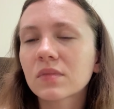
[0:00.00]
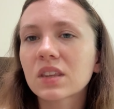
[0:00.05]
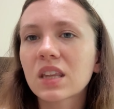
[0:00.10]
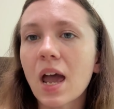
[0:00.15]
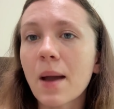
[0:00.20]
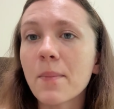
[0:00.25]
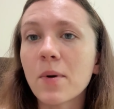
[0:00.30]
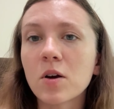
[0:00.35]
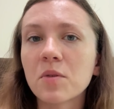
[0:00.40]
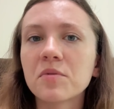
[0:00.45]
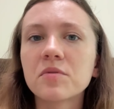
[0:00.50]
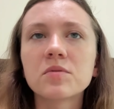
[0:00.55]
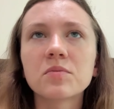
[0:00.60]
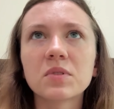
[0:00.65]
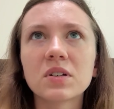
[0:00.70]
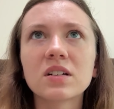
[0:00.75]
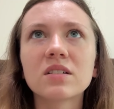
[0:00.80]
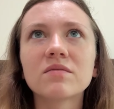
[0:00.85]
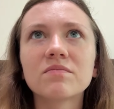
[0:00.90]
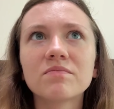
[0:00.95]
That part was
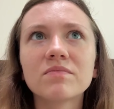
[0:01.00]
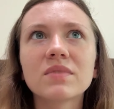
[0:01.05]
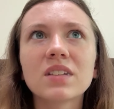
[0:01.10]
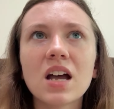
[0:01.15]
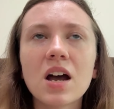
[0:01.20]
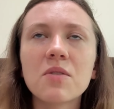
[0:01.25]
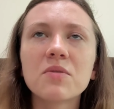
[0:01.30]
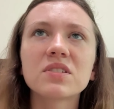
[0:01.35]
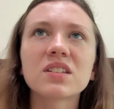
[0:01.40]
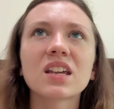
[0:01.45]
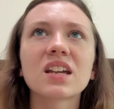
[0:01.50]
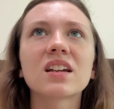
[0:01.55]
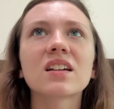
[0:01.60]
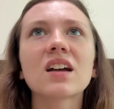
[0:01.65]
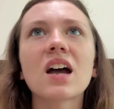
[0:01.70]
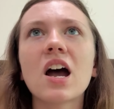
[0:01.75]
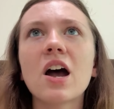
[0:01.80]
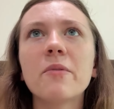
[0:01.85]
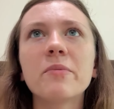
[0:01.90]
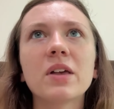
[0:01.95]
weird. I was like,
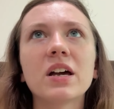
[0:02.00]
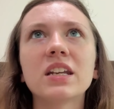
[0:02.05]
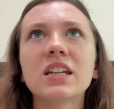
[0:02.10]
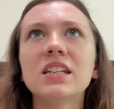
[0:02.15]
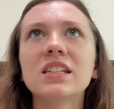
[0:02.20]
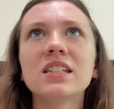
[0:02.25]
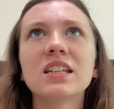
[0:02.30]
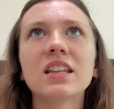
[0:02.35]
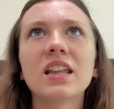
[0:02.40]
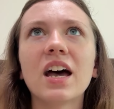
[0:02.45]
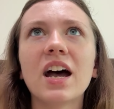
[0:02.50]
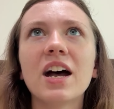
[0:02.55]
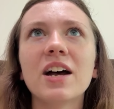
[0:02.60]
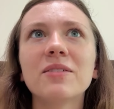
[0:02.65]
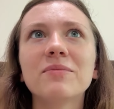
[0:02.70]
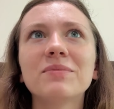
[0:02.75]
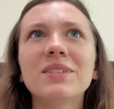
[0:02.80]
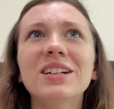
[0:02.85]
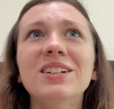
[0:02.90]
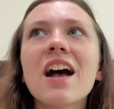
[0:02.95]
I'm not into
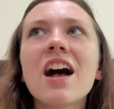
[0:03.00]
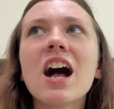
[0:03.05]
that.